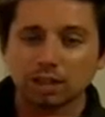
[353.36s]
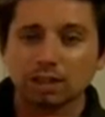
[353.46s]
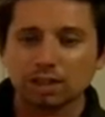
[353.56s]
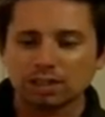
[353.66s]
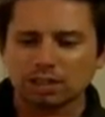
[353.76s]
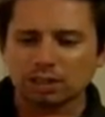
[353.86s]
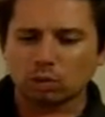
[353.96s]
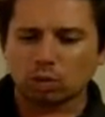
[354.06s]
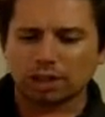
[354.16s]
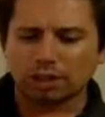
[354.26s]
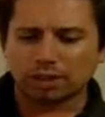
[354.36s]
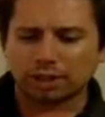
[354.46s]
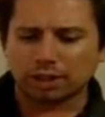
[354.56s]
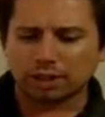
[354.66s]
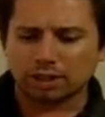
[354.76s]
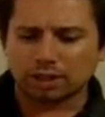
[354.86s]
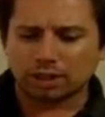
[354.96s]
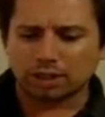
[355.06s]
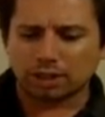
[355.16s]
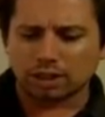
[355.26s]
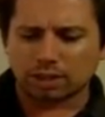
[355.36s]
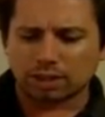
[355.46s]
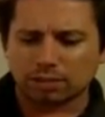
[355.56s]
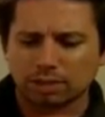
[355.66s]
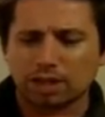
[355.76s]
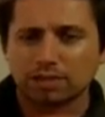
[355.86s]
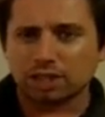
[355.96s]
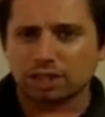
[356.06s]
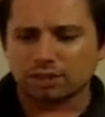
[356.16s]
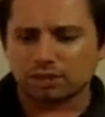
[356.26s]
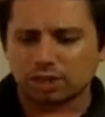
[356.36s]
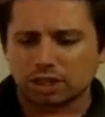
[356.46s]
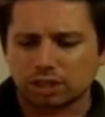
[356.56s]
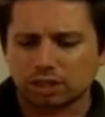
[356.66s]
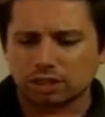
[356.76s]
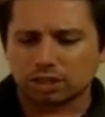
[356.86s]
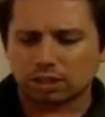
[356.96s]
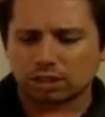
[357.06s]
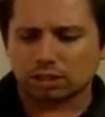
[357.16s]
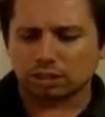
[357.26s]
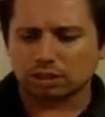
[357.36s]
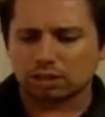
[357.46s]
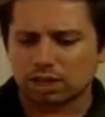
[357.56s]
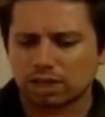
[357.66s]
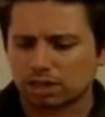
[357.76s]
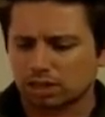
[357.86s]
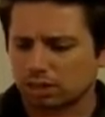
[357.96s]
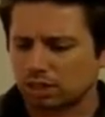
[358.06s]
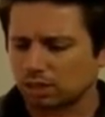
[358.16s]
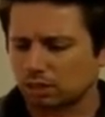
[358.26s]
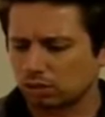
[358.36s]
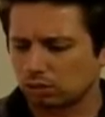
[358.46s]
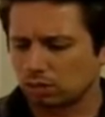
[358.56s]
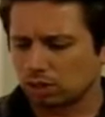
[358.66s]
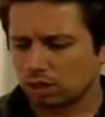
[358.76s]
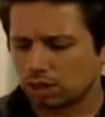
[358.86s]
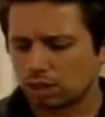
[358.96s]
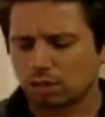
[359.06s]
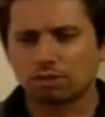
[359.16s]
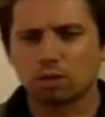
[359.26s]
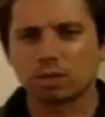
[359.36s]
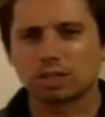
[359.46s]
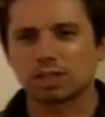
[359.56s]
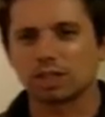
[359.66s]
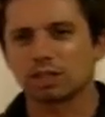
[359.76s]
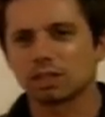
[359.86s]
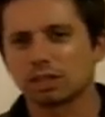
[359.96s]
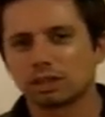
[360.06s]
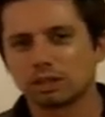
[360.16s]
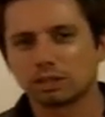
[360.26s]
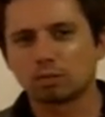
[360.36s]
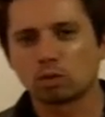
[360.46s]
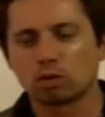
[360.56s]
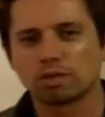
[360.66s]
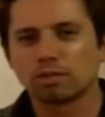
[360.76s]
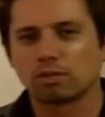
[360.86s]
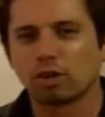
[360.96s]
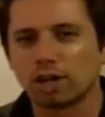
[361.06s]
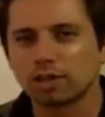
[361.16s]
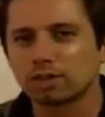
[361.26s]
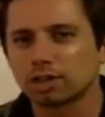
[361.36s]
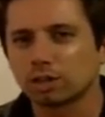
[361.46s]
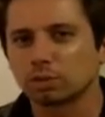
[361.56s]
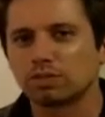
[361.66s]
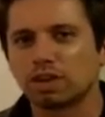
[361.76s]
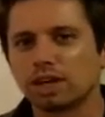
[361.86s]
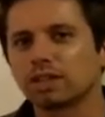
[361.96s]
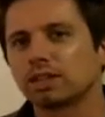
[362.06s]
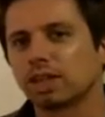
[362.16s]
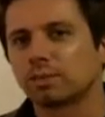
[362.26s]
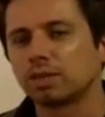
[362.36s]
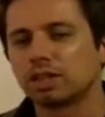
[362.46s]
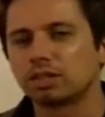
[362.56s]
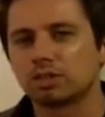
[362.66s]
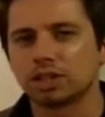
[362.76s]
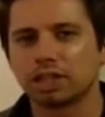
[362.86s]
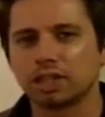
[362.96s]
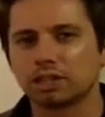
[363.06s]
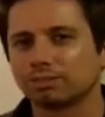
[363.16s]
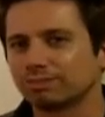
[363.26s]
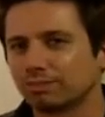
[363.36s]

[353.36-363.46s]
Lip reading: This winery, kind of an interesting take that they do. They're focusing on more of the varietals that you would find in like Mediterranean,